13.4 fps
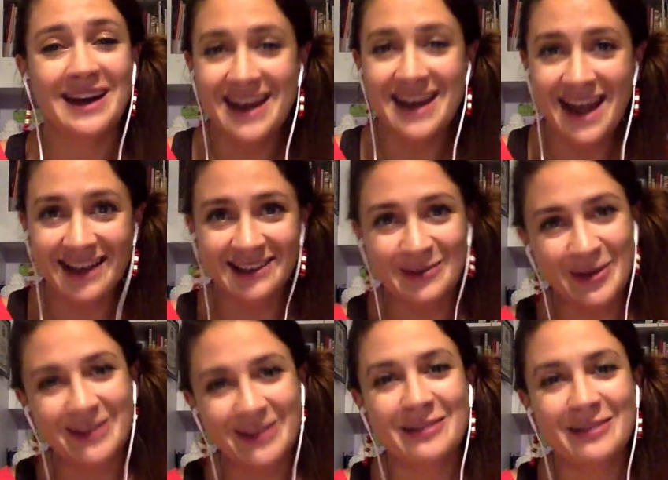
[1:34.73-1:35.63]
next
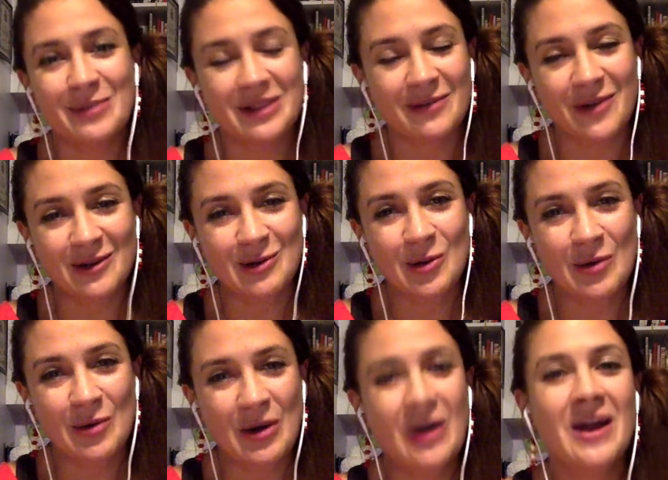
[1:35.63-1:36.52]
month in the month of
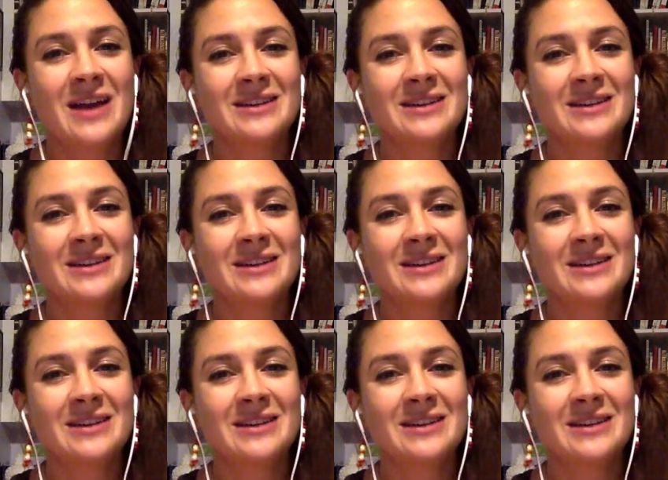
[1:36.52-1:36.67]
October.